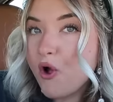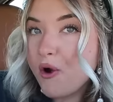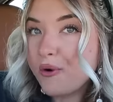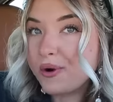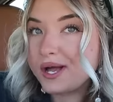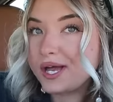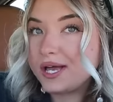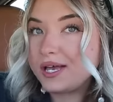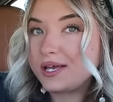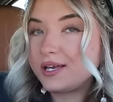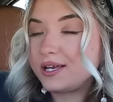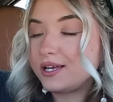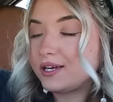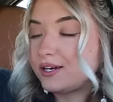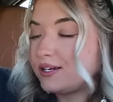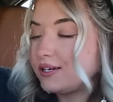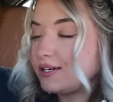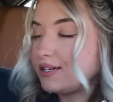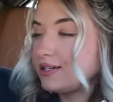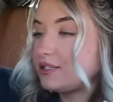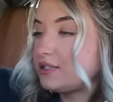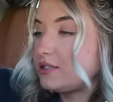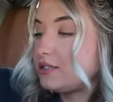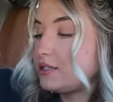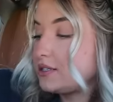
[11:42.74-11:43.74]
Okay, here
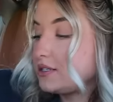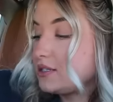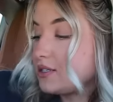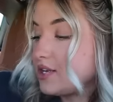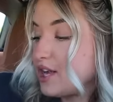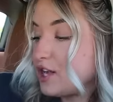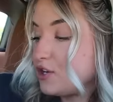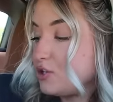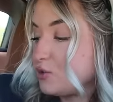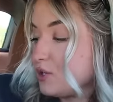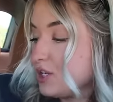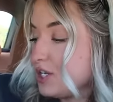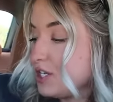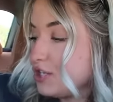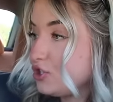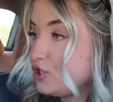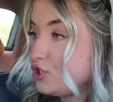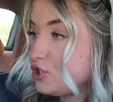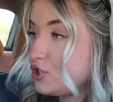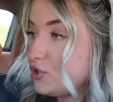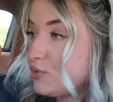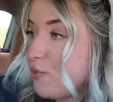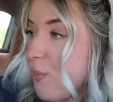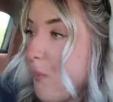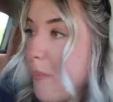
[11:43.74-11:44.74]
is the
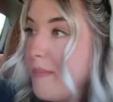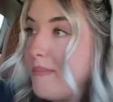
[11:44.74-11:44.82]
sandwich.